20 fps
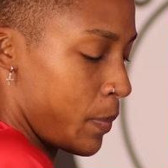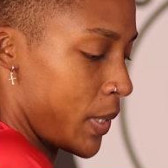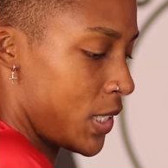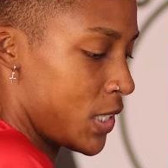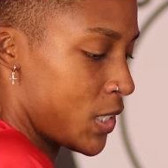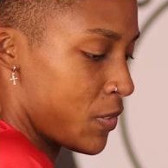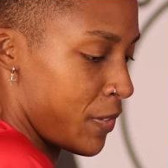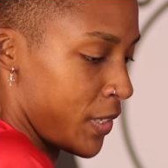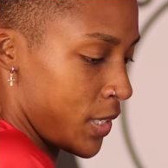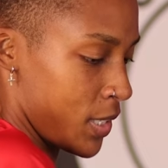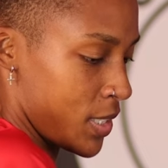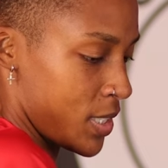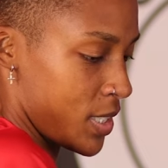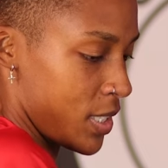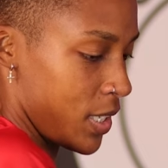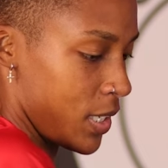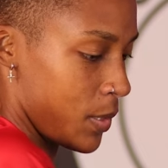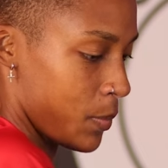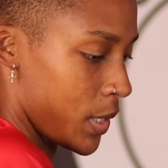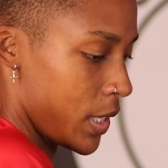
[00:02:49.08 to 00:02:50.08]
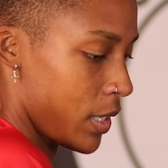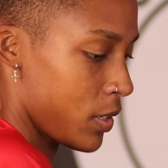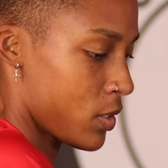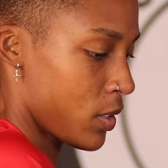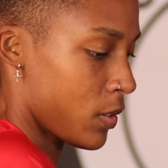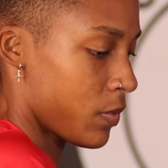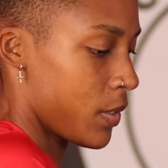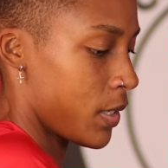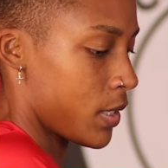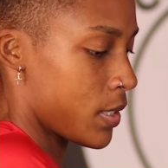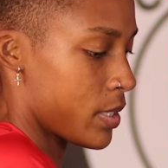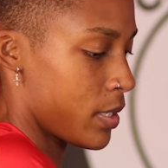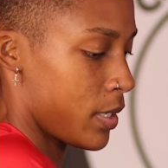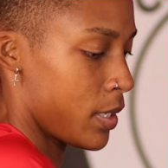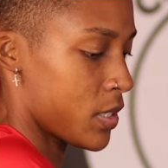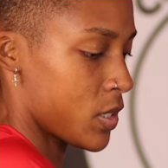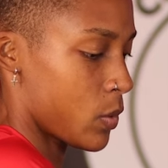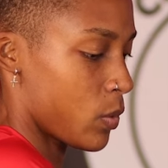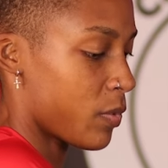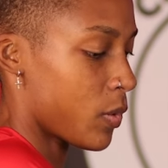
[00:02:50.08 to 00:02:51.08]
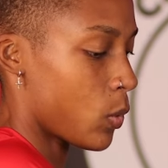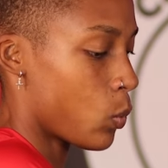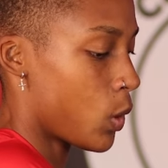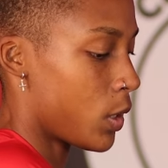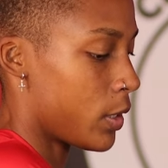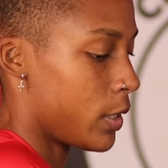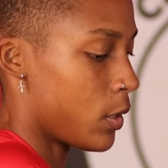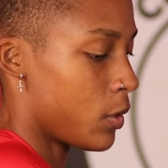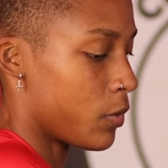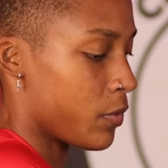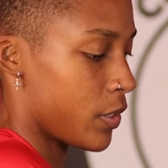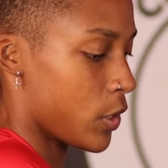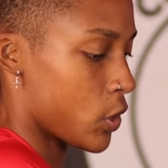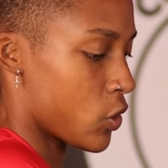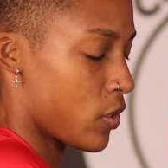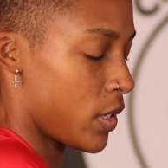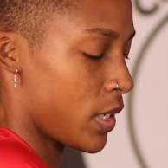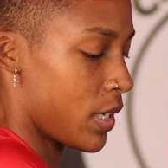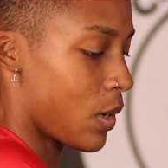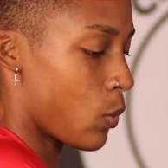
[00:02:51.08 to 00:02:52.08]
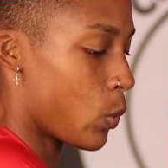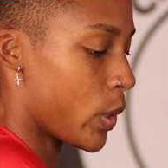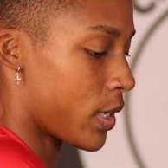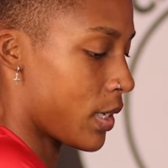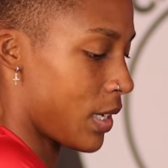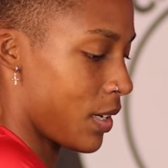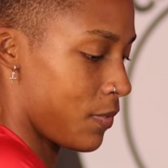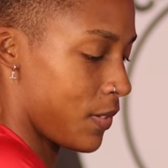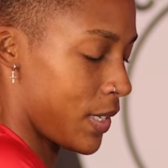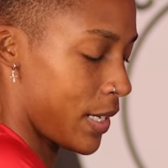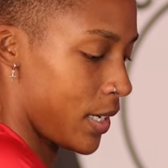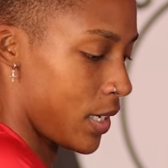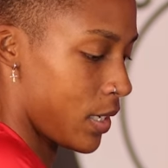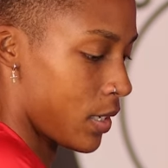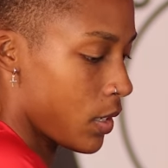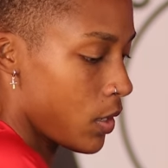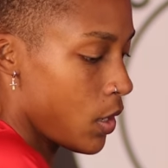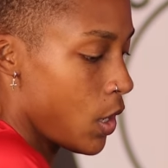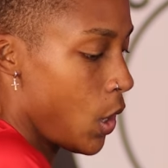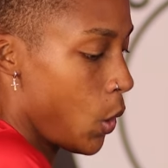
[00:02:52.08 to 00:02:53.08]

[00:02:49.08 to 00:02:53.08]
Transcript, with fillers: The men's first team kicked off their season with a 1-0 victory at Wigan Athletic.